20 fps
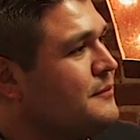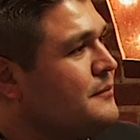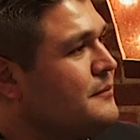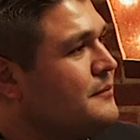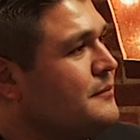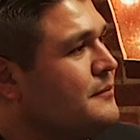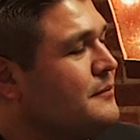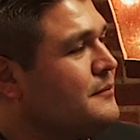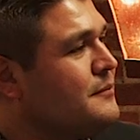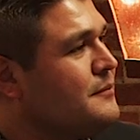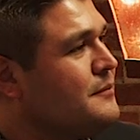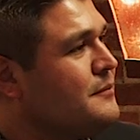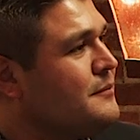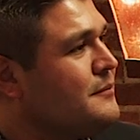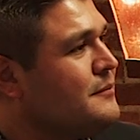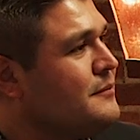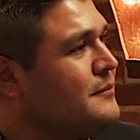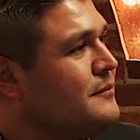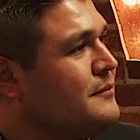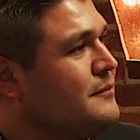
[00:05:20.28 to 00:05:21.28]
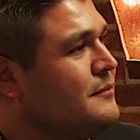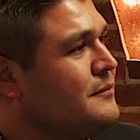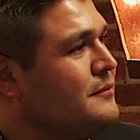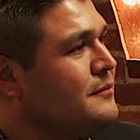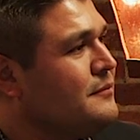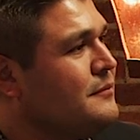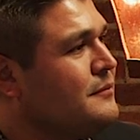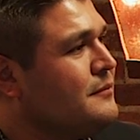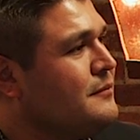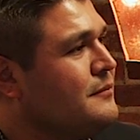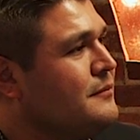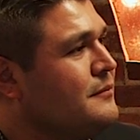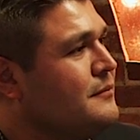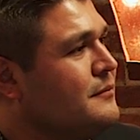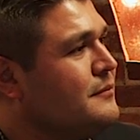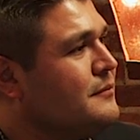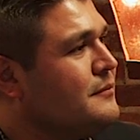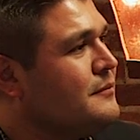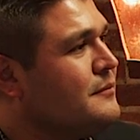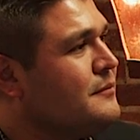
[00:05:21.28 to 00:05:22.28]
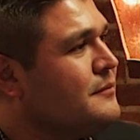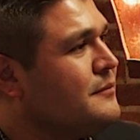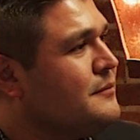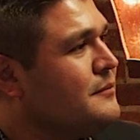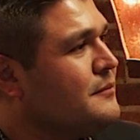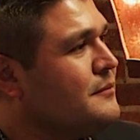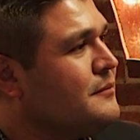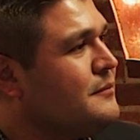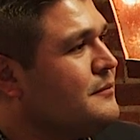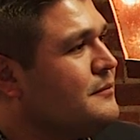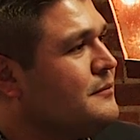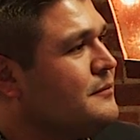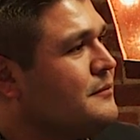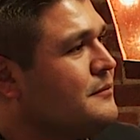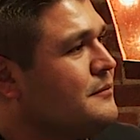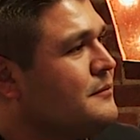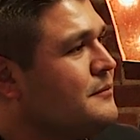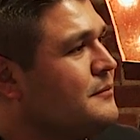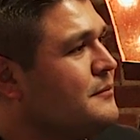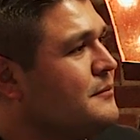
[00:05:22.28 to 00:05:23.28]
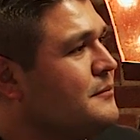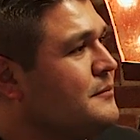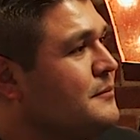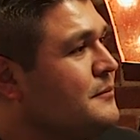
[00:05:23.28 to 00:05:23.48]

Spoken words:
This person isn't speaking.